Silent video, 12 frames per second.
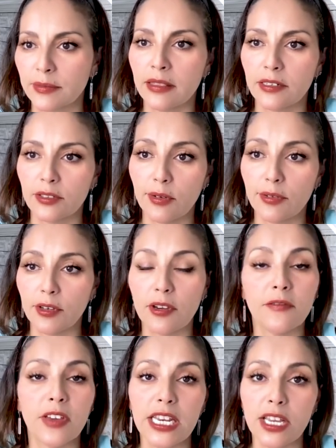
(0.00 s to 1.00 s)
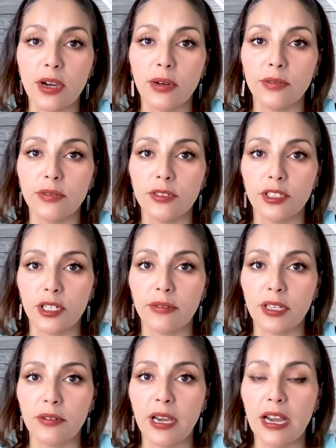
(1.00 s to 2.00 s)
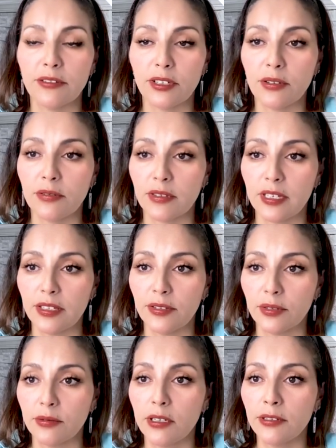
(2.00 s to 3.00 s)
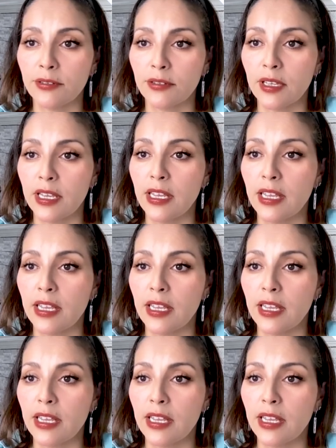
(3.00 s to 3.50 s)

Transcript: There's also a video showing you how to use these tools,